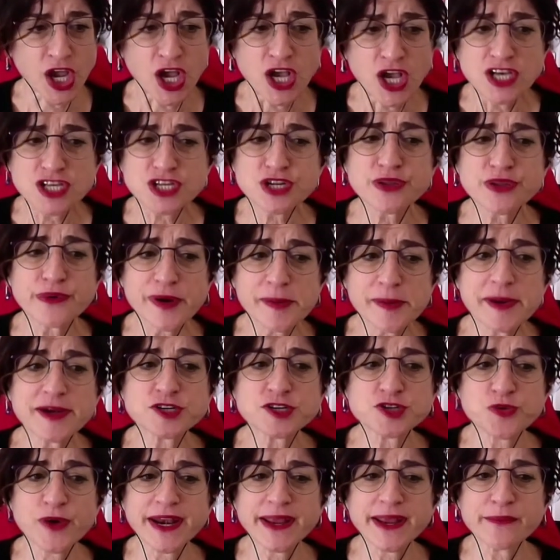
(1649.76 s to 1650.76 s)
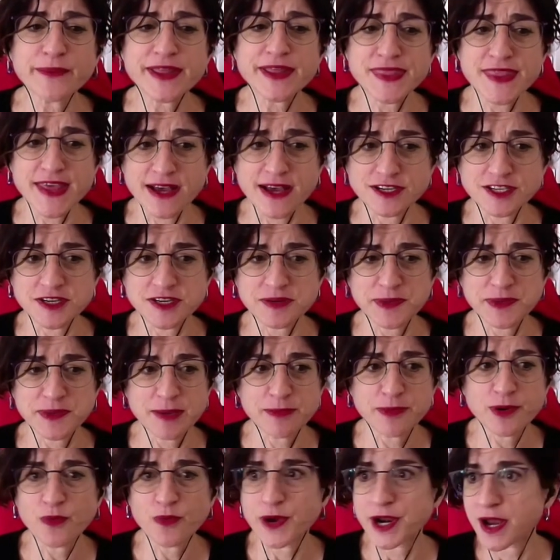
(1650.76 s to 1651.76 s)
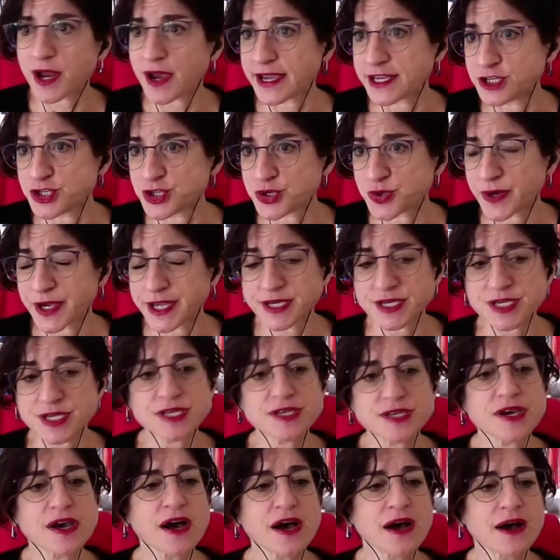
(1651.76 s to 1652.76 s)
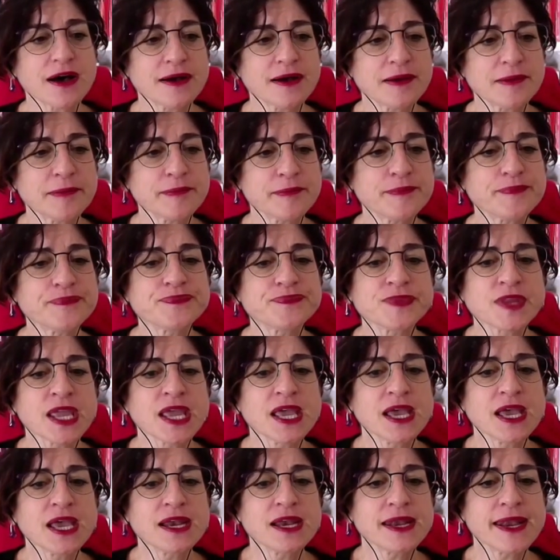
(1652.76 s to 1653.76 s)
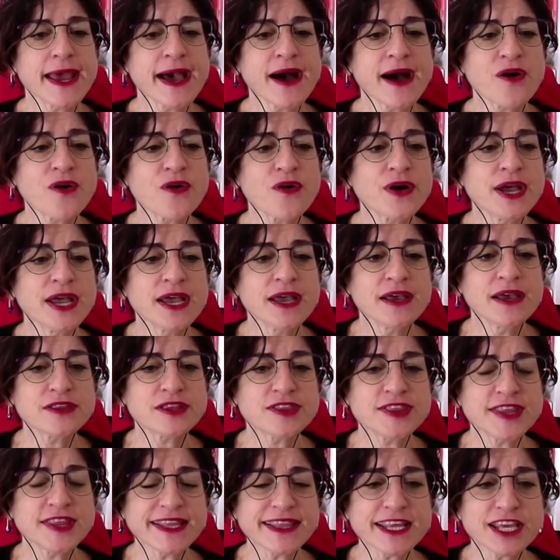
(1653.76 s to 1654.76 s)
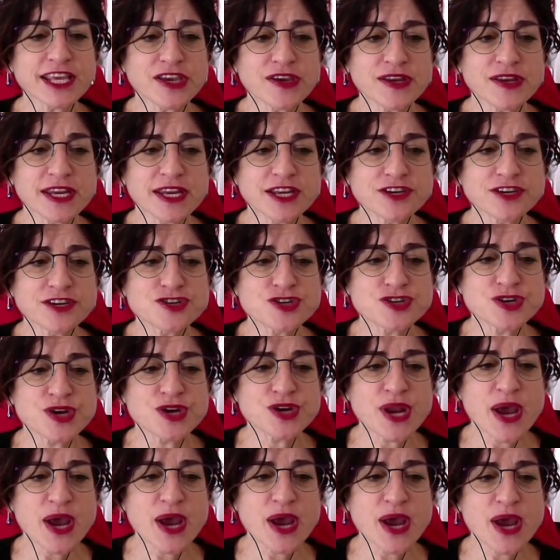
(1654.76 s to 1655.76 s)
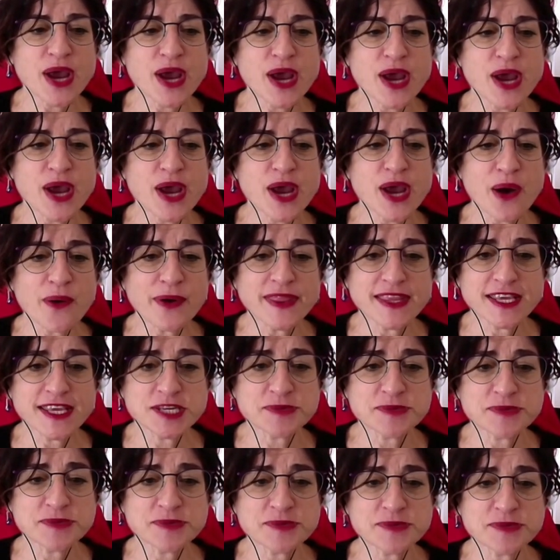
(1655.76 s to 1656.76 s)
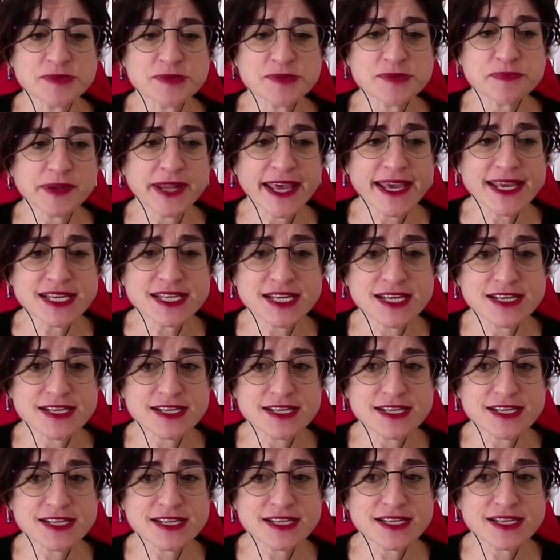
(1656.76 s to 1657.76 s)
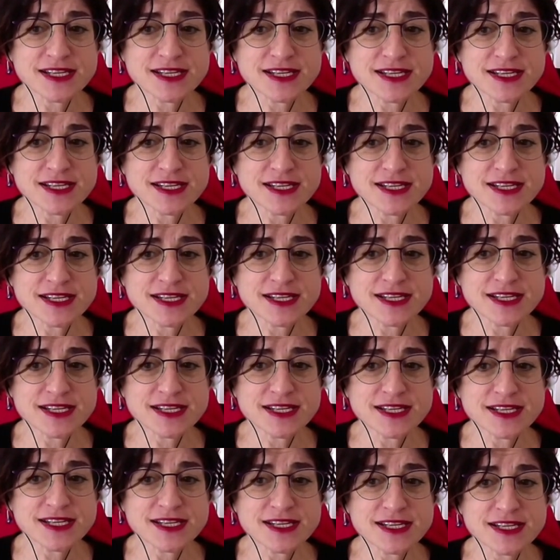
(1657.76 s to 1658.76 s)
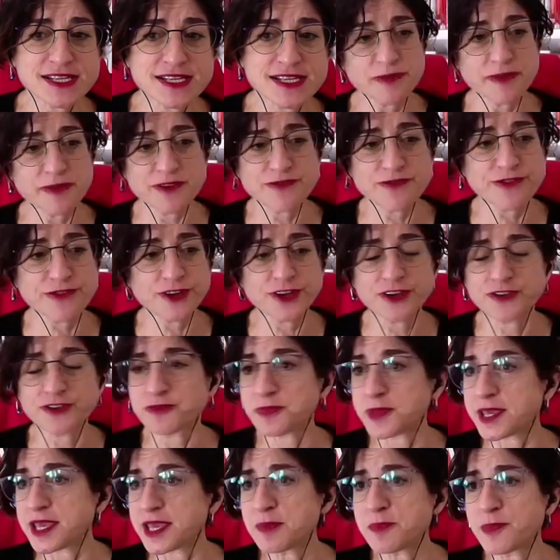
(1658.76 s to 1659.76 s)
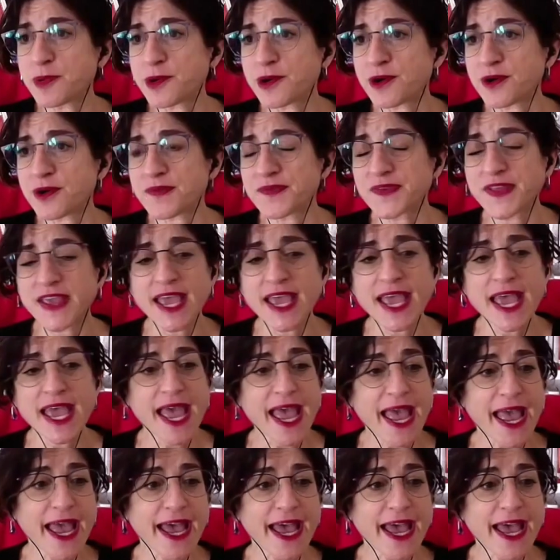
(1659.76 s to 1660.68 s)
So there were about 21,000 people when I joined. Now, the thing that you need to know in these places is that you would go into a telecom exchange that used to be full of people,